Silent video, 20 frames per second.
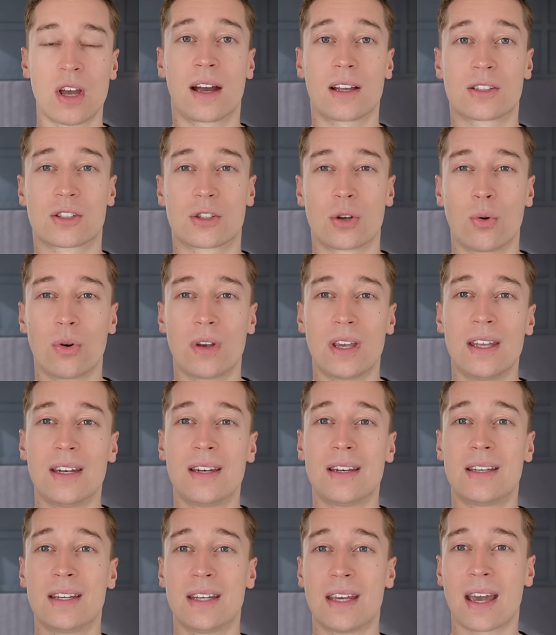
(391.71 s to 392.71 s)
And so
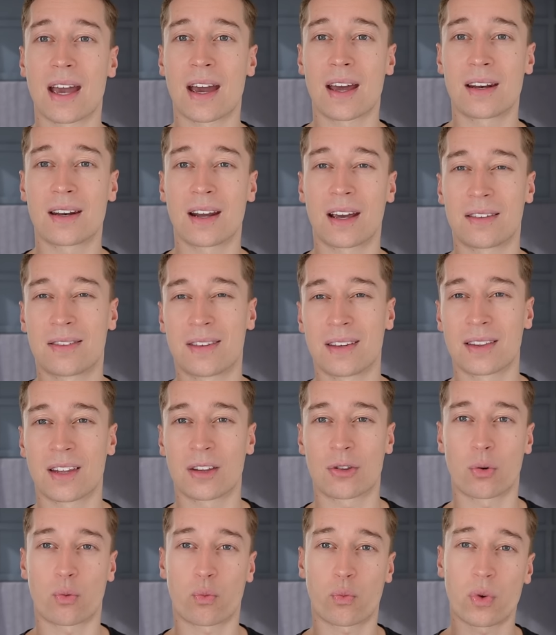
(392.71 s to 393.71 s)
in the end, I think
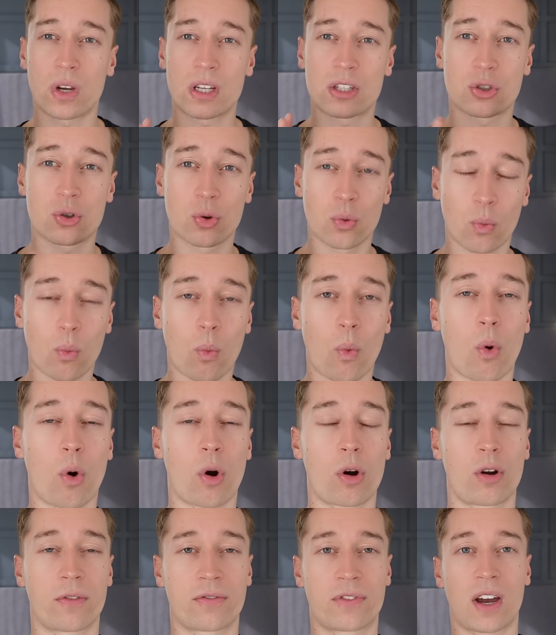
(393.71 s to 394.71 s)
that the risk to
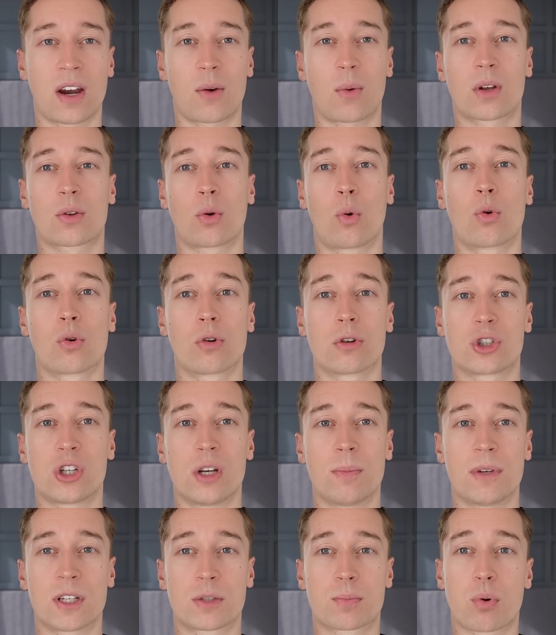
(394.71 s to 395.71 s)
reward of direct
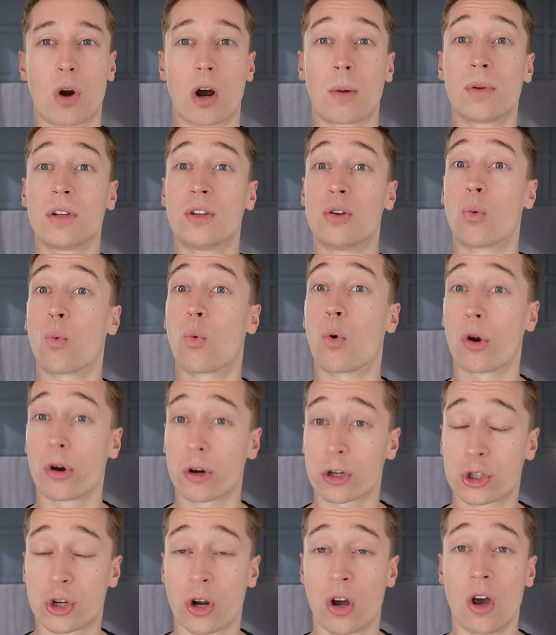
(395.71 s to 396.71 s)
ownership is probably the
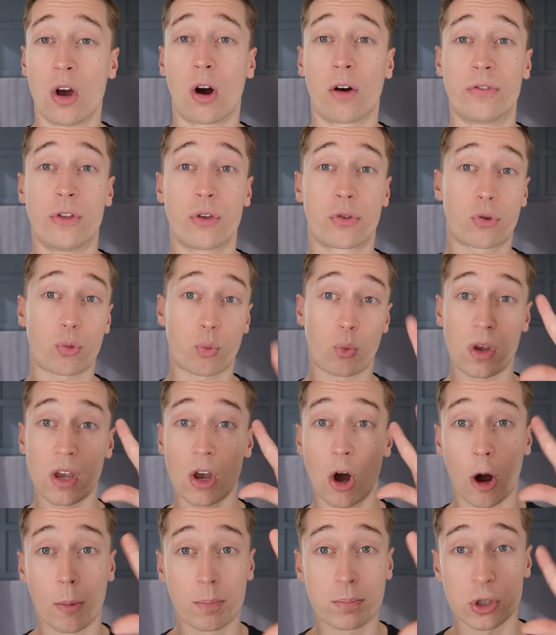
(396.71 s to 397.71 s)
worst of the
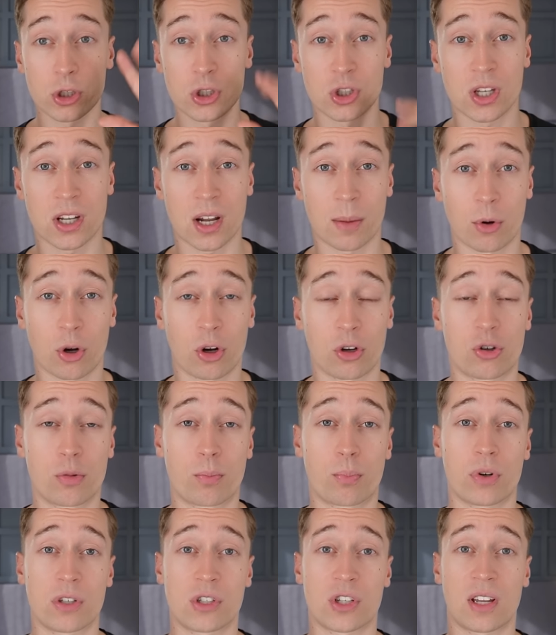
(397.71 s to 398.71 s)
three options that I'm going
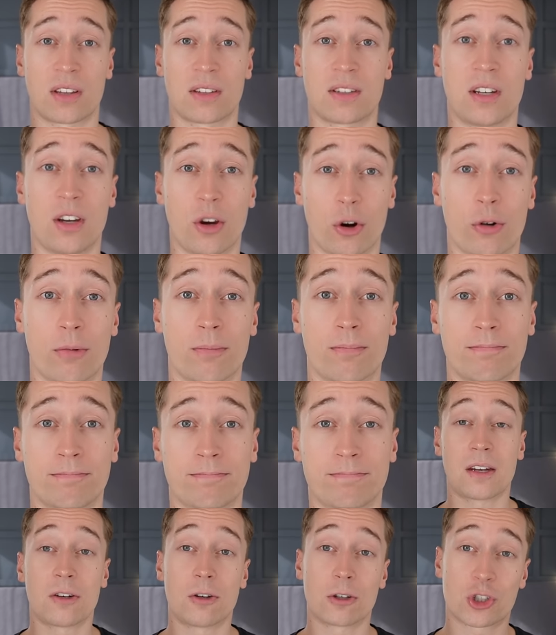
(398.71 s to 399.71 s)
to present here.
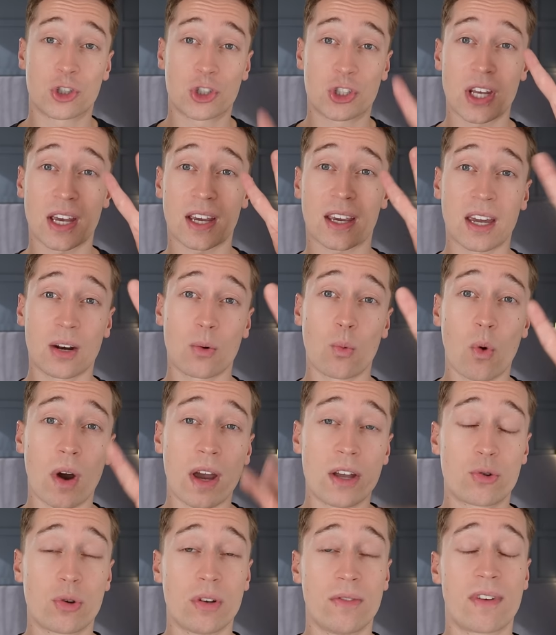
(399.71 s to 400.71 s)
Then the second
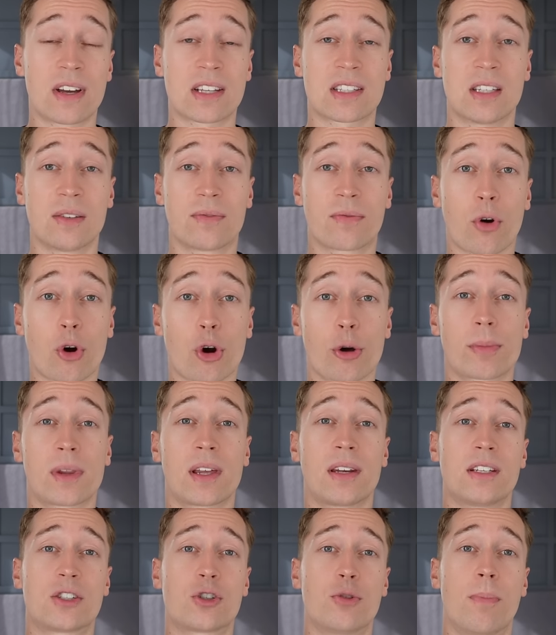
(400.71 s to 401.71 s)
way to invest in
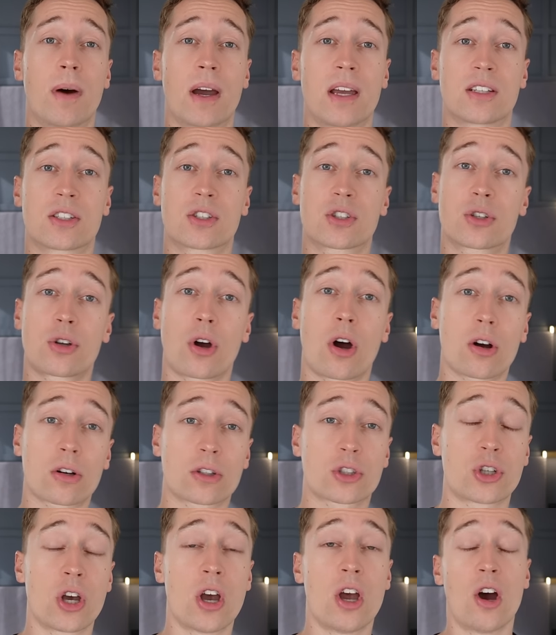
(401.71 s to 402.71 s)
farmland is to buy
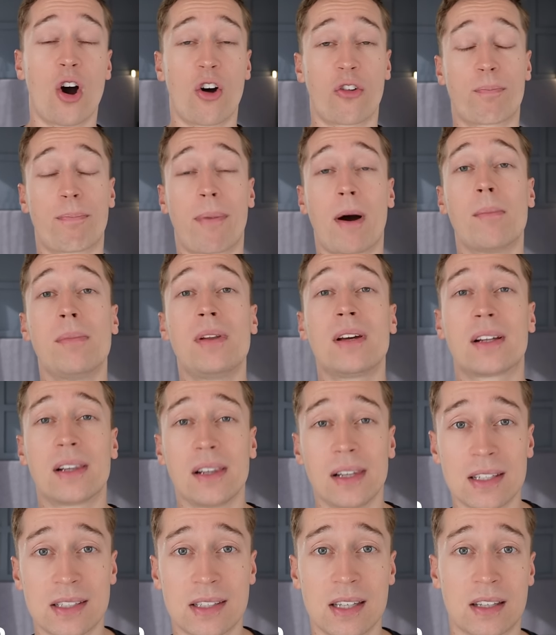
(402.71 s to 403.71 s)
stocks of
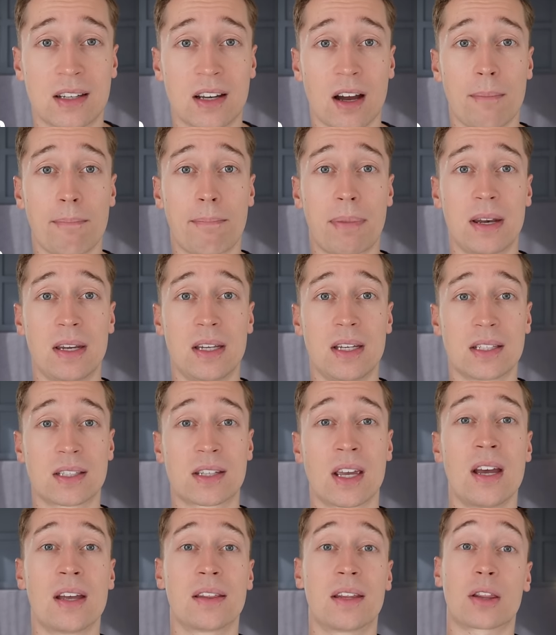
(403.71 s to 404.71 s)
publicly listed
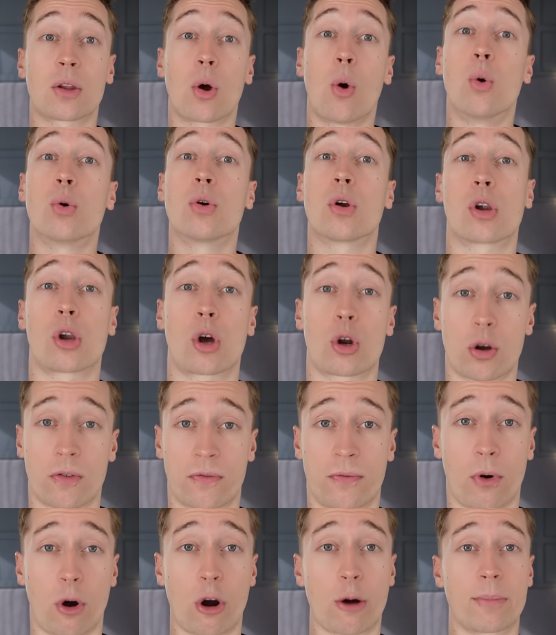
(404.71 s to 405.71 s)
companies that own a lot of
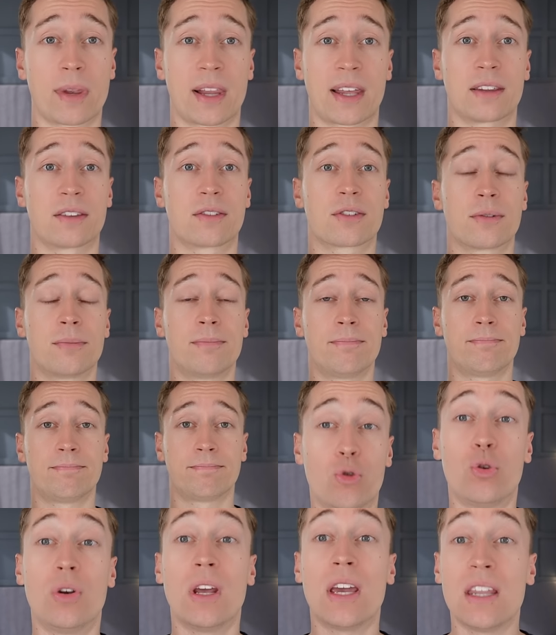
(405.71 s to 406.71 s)
farmland.
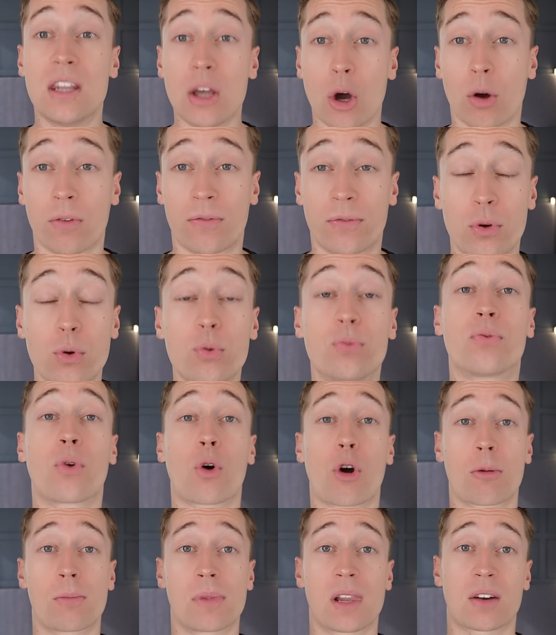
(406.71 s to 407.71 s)
Today there are a few
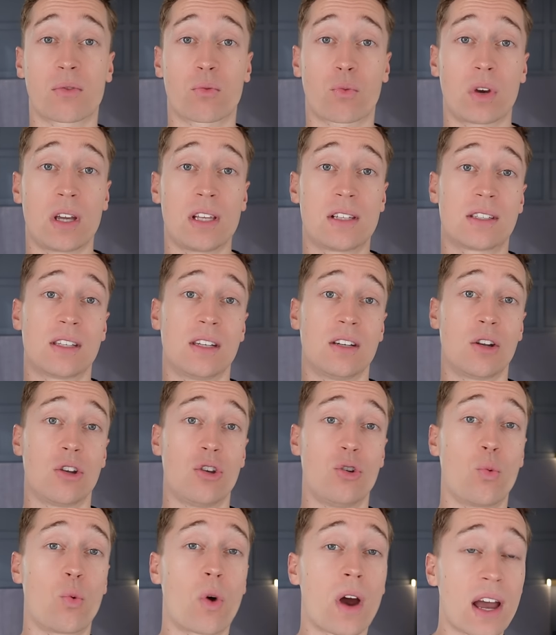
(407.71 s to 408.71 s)
farmland REITs in the
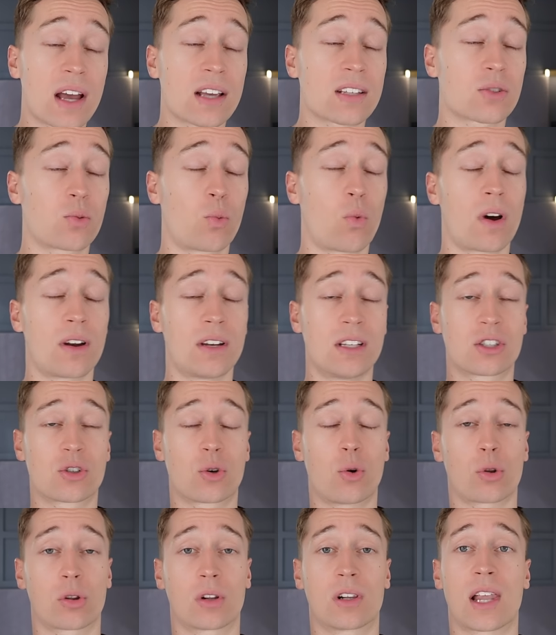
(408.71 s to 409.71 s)
US. One is
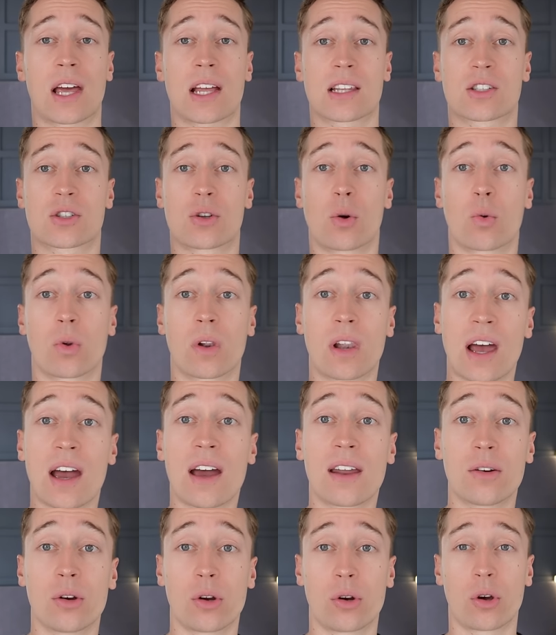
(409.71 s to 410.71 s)
called Gladstone
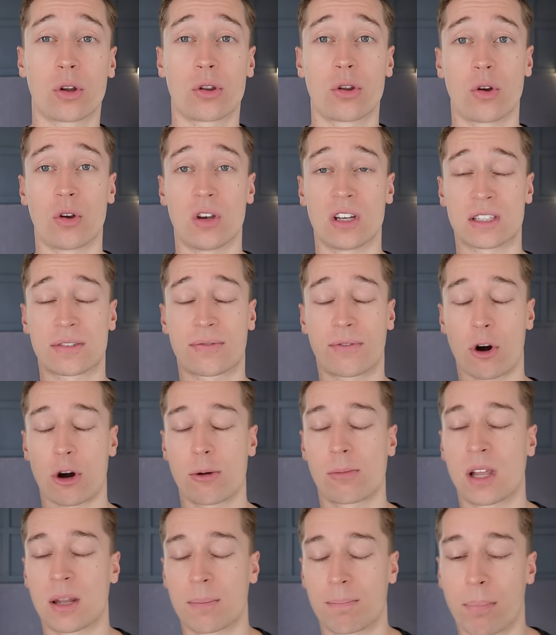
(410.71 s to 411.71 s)
Land, another is
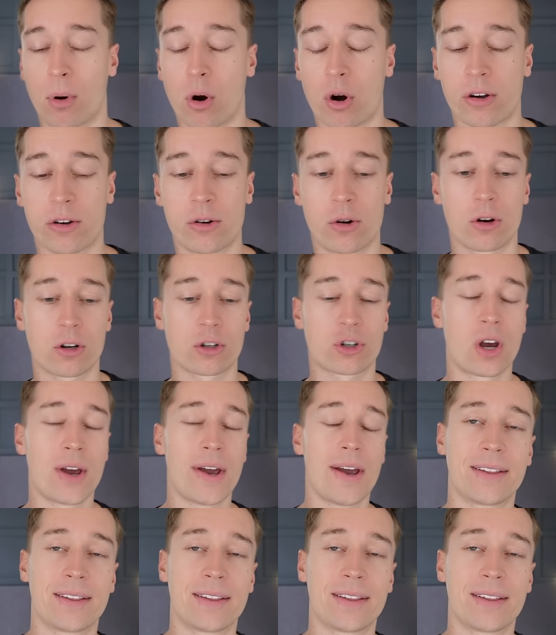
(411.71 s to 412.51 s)
Farmland Partners.